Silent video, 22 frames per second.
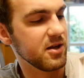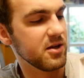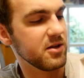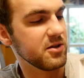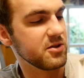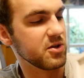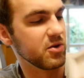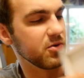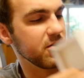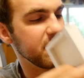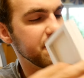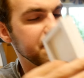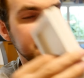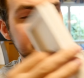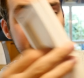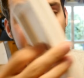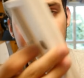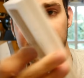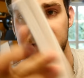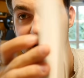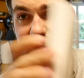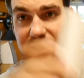So let
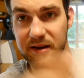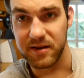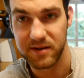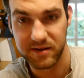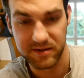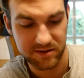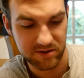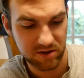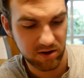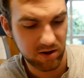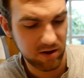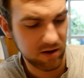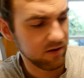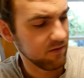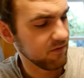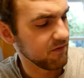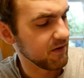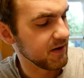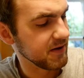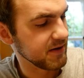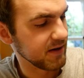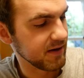me take this
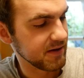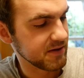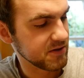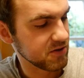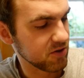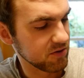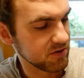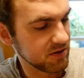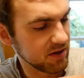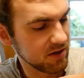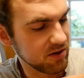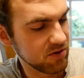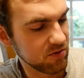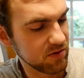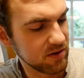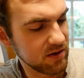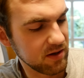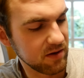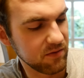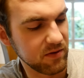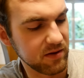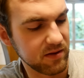off and then let's continue
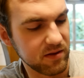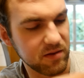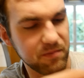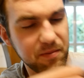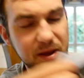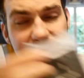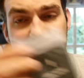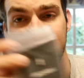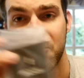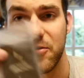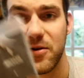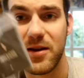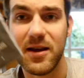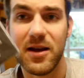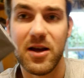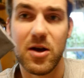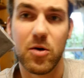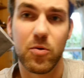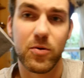here with the battery